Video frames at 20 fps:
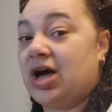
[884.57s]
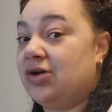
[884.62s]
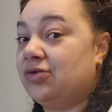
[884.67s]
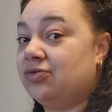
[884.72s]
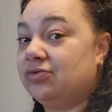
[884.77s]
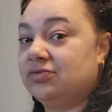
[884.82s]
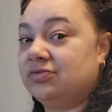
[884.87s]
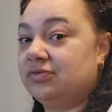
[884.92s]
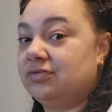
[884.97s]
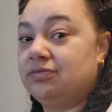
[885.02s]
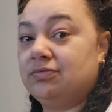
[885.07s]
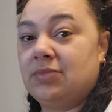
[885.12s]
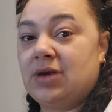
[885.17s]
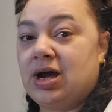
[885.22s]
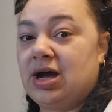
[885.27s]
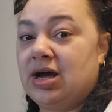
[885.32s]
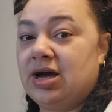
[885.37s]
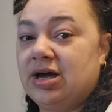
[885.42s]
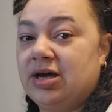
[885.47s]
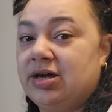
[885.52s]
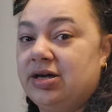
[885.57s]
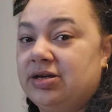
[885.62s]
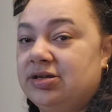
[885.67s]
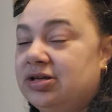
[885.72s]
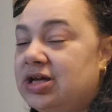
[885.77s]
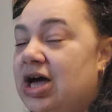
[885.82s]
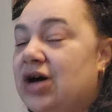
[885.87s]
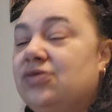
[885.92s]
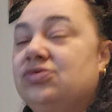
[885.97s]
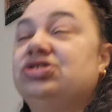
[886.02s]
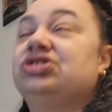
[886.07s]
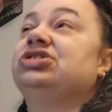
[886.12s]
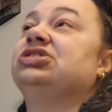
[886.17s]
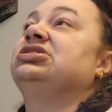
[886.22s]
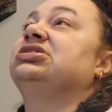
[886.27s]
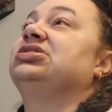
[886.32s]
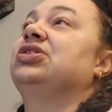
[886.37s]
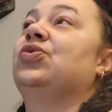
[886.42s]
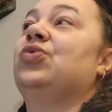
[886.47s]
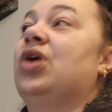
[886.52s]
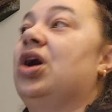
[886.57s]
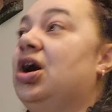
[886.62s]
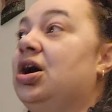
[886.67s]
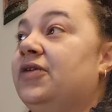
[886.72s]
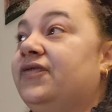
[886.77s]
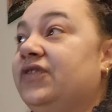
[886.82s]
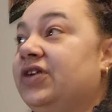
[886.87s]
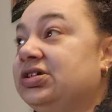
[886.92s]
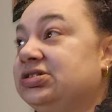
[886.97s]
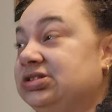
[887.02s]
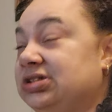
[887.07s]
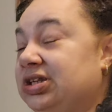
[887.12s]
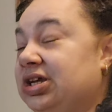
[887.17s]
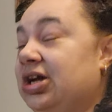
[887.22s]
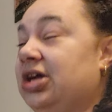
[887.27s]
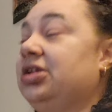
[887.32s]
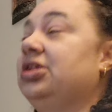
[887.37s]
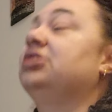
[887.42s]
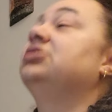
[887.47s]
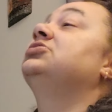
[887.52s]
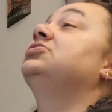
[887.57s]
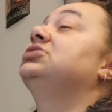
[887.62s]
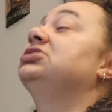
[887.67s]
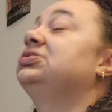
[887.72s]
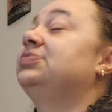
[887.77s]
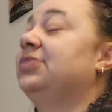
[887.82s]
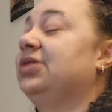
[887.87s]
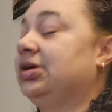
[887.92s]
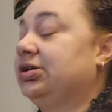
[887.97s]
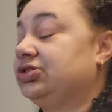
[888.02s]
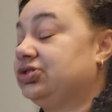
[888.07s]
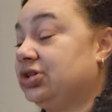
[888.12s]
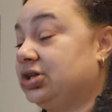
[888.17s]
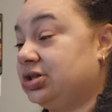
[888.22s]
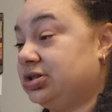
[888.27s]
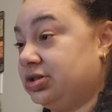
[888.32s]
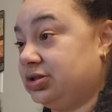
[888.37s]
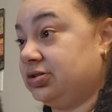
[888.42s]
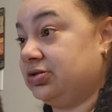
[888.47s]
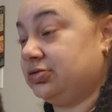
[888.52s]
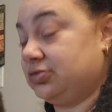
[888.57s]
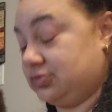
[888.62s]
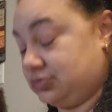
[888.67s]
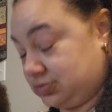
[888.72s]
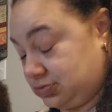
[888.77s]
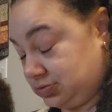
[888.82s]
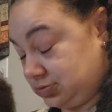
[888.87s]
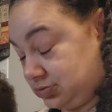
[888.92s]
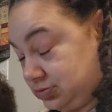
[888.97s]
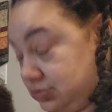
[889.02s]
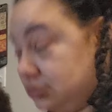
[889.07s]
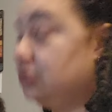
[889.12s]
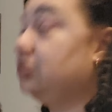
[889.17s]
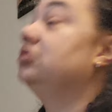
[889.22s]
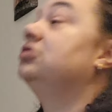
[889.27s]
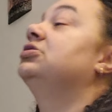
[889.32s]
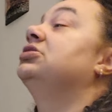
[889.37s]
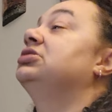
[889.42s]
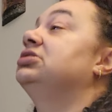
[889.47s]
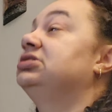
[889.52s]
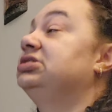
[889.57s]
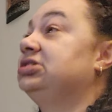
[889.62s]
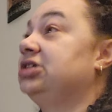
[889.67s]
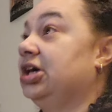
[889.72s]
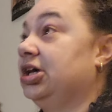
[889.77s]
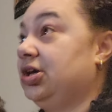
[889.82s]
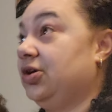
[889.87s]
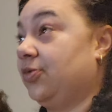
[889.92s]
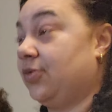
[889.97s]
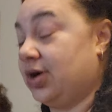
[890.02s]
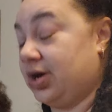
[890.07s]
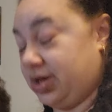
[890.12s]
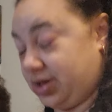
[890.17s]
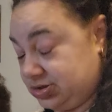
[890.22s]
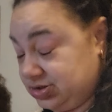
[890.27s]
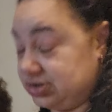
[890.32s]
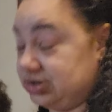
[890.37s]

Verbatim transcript: I my I was just so off yesterday. This was me trying to stay awake.